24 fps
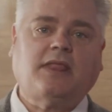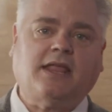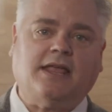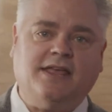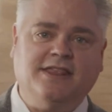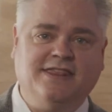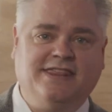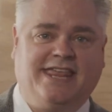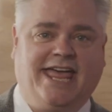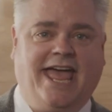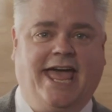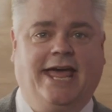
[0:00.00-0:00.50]

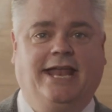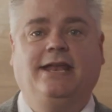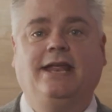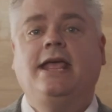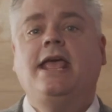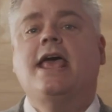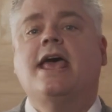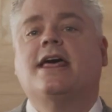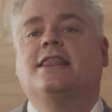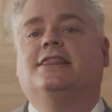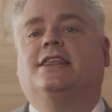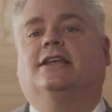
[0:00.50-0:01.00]
Then,
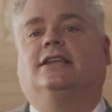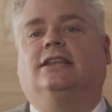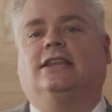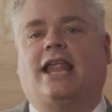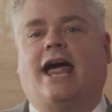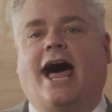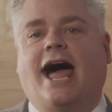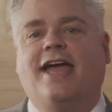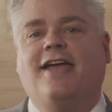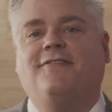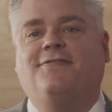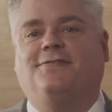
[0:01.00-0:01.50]
the
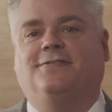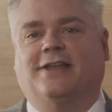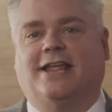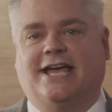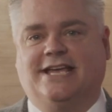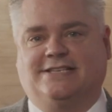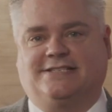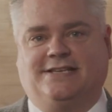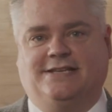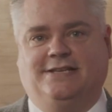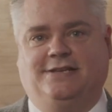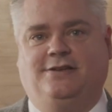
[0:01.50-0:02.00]
life
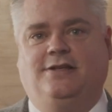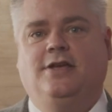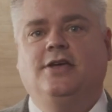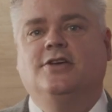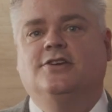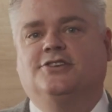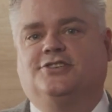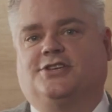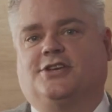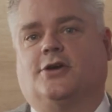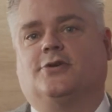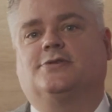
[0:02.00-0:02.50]
lesson
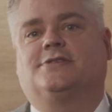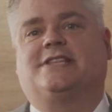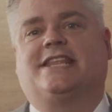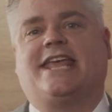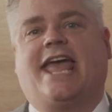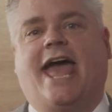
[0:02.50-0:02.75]
shows the